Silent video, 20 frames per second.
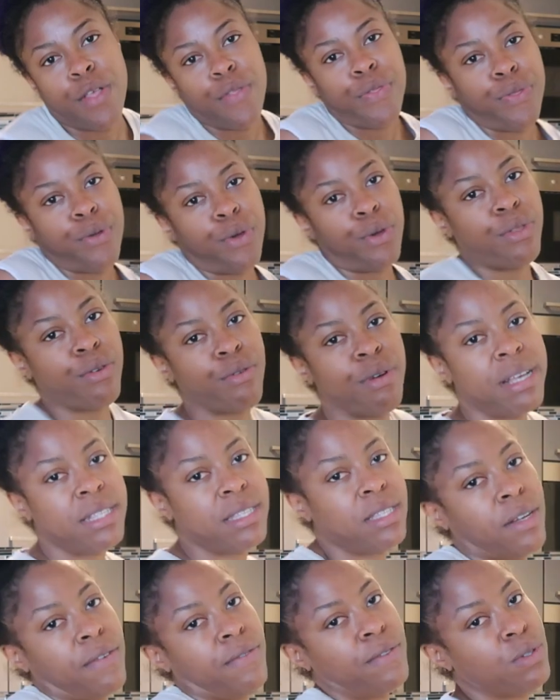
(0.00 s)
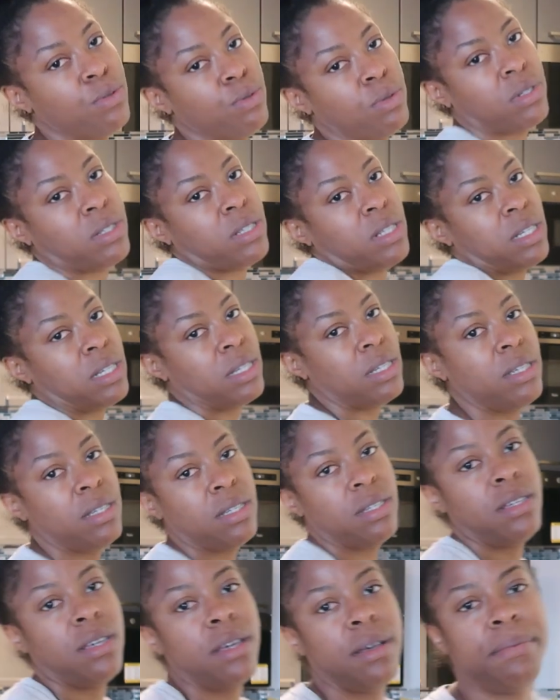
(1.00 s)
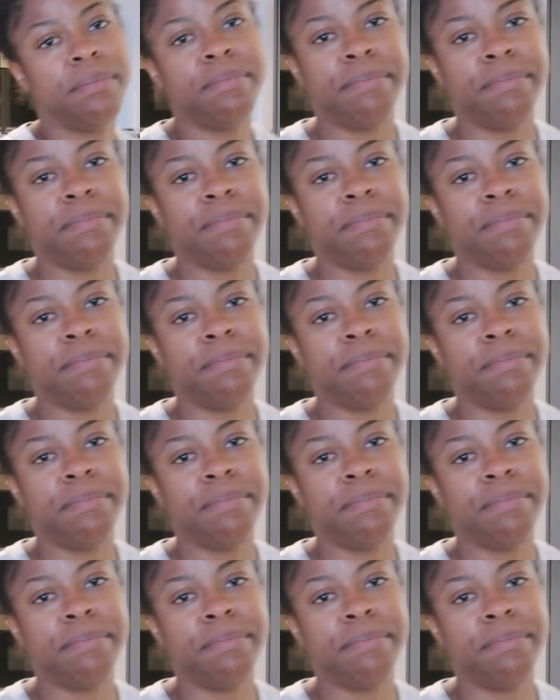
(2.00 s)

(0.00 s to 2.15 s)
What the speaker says: throughout the rest of today.